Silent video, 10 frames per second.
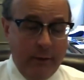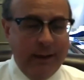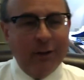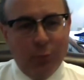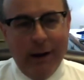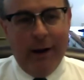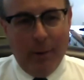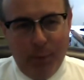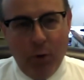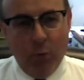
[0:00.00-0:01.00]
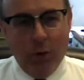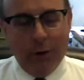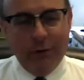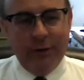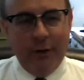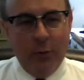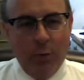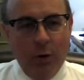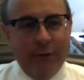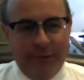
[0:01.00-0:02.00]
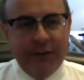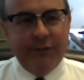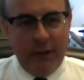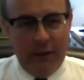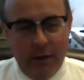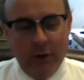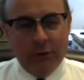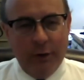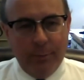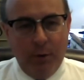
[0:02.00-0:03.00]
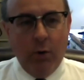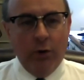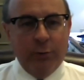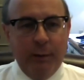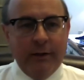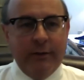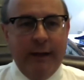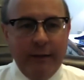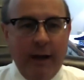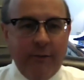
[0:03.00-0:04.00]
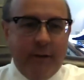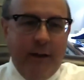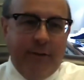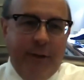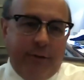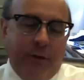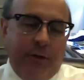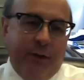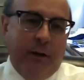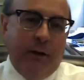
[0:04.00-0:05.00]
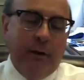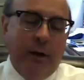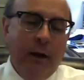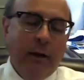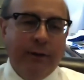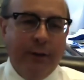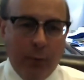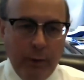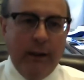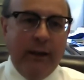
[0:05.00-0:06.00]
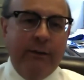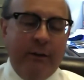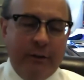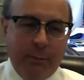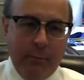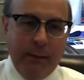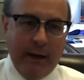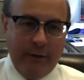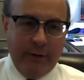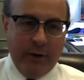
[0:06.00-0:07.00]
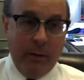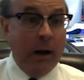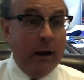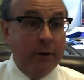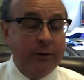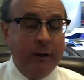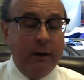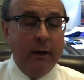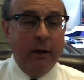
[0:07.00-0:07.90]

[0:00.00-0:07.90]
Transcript: That's why our poll workers tend to work for 50 years in the polls, because they love it. They feel fulfilled, like they're really giving something back to their democracy.